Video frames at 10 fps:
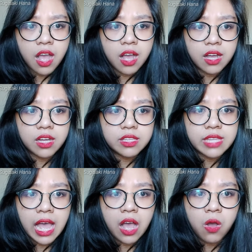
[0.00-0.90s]

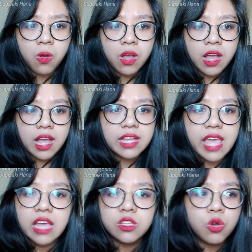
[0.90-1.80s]
Now,
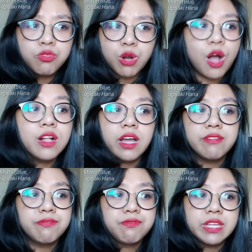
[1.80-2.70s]
again, overall,
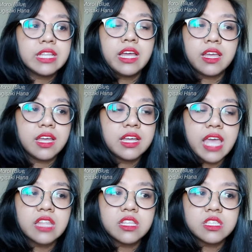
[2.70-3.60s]
I feel like,
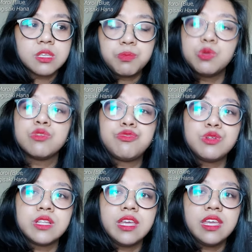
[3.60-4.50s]
again, this is a
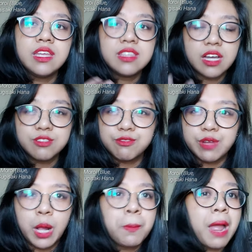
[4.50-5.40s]
beautifully done
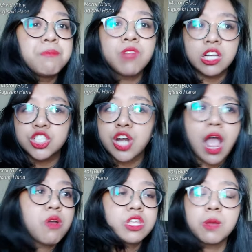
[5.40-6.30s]
film. I'm not sure
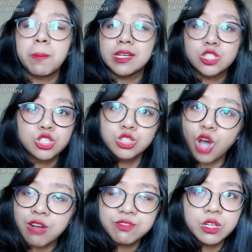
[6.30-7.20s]
how it compares to the
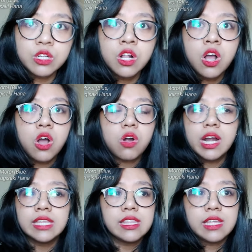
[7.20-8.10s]
novel or
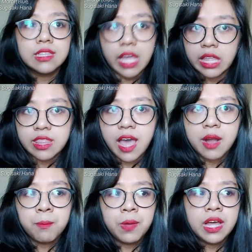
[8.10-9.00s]
anything like
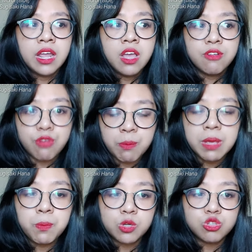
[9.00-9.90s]
that, but for
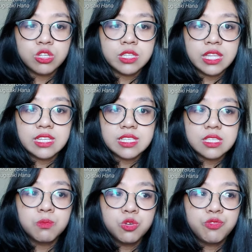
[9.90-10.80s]
me personally, this
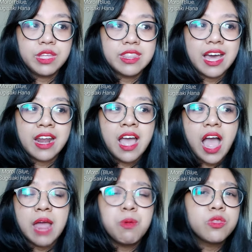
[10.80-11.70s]
is a movie that
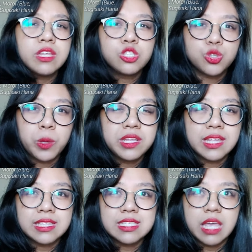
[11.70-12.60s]
I both enjoyed
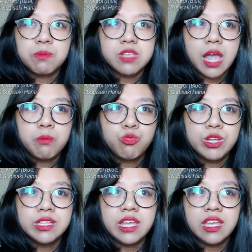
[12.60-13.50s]
and at the same time
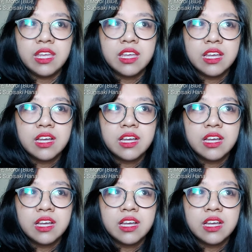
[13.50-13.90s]
really